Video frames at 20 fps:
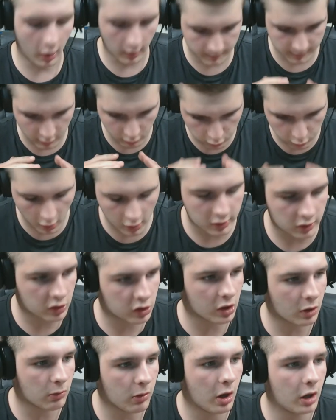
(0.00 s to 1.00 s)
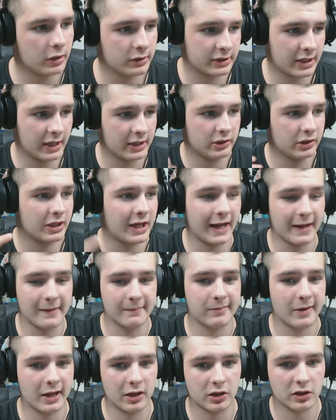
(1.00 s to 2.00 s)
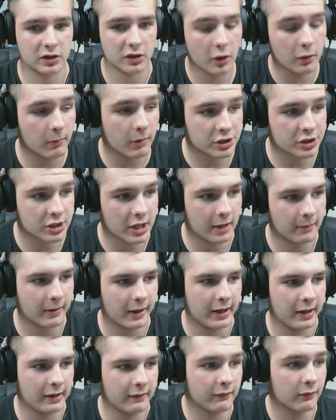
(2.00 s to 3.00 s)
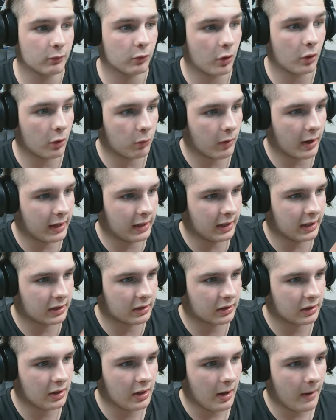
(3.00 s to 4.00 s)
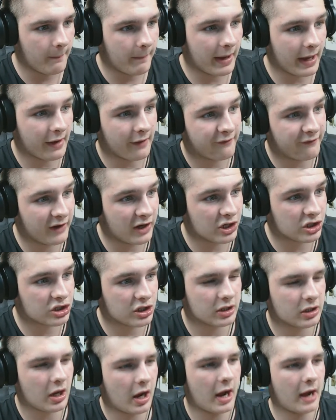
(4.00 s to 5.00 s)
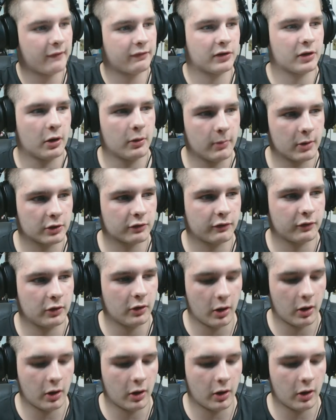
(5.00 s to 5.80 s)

I'll be working so hard getting you gameplay. So much gameplay, even though when this beta finishes, I'll have so much for you.